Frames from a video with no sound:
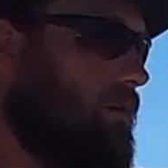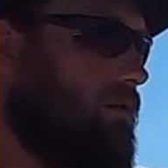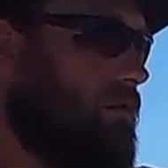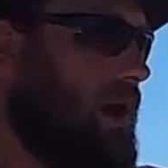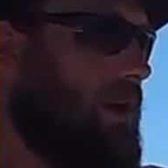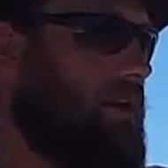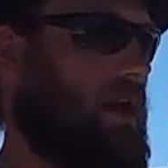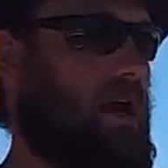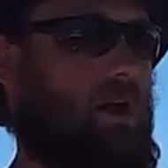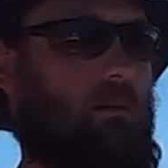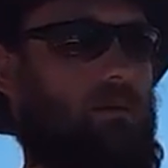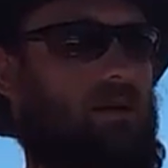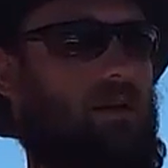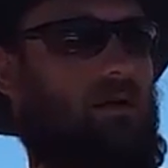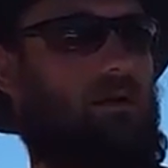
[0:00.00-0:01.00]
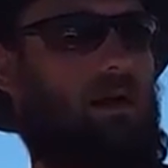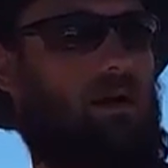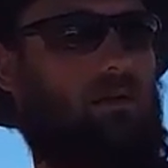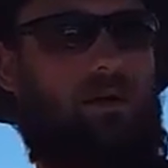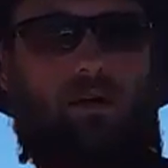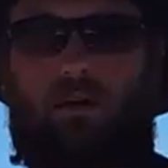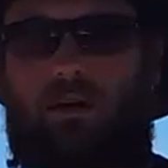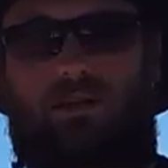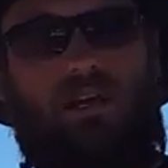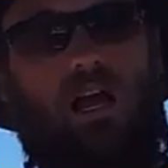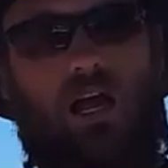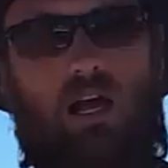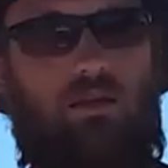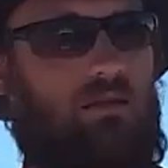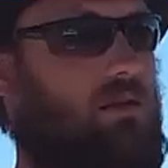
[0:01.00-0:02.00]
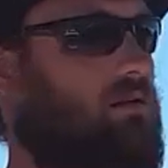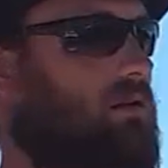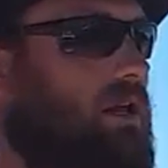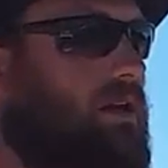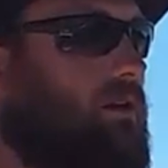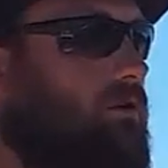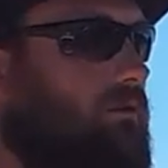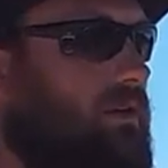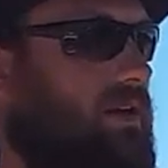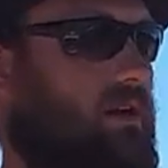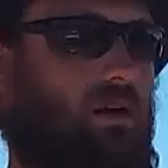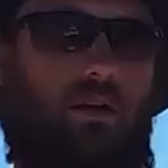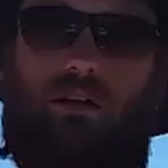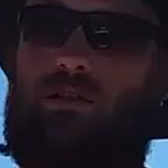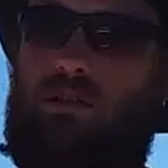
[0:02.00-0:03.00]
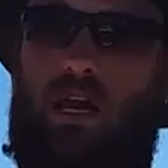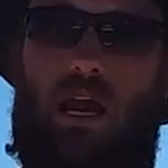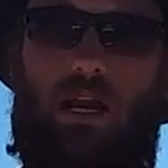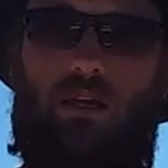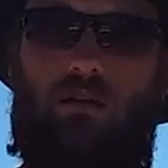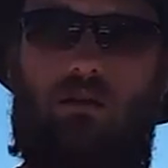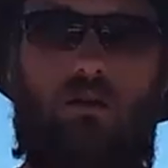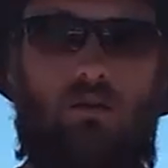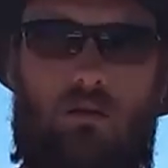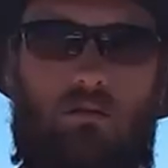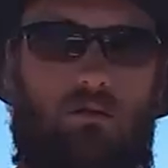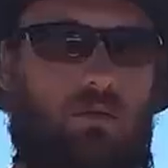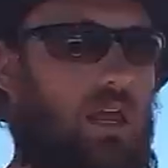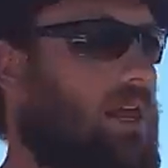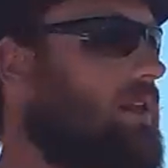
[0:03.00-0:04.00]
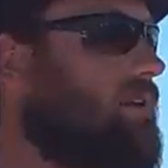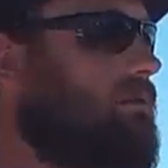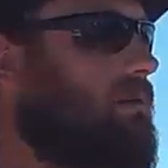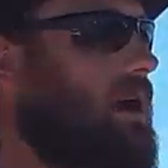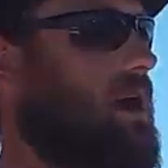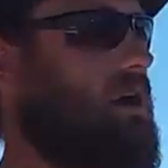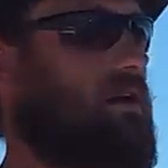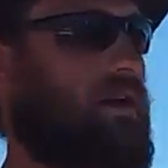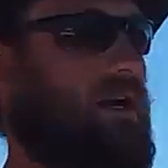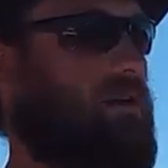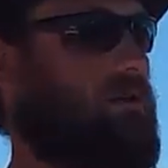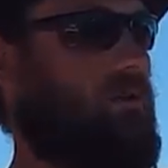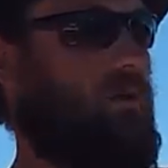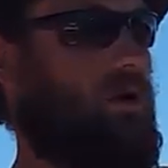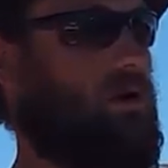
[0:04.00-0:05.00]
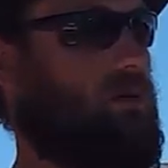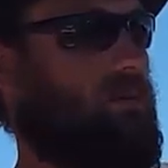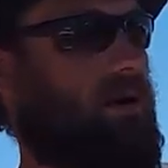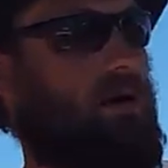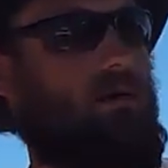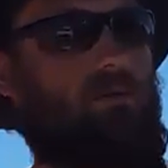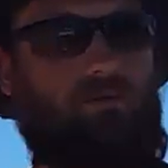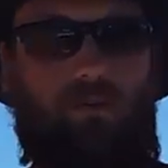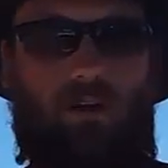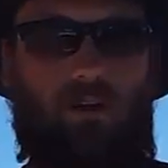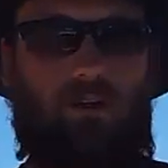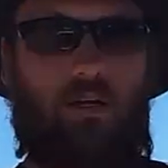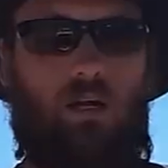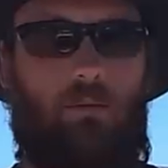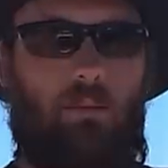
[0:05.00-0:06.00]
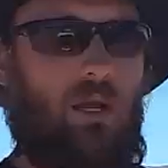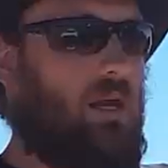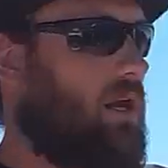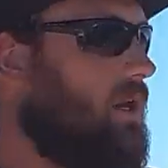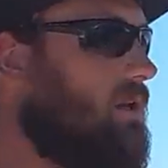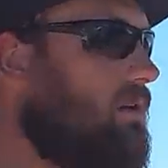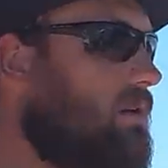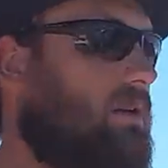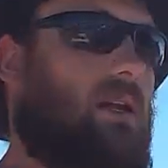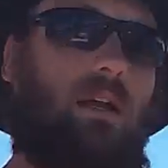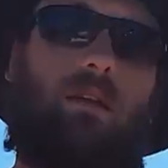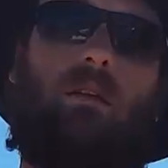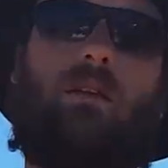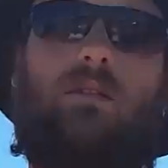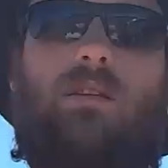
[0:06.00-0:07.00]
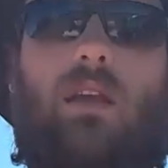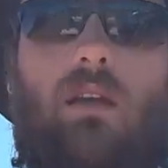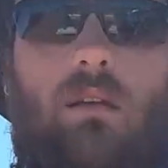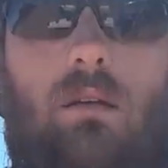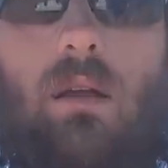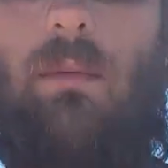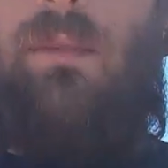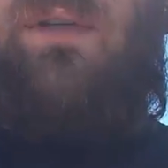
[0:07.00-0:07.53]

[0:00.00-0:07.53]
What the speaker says: right now, they're out here. It's hot. They're laying over here in the shade, laying around. I got their water barrel filling up. And you can tell, I'm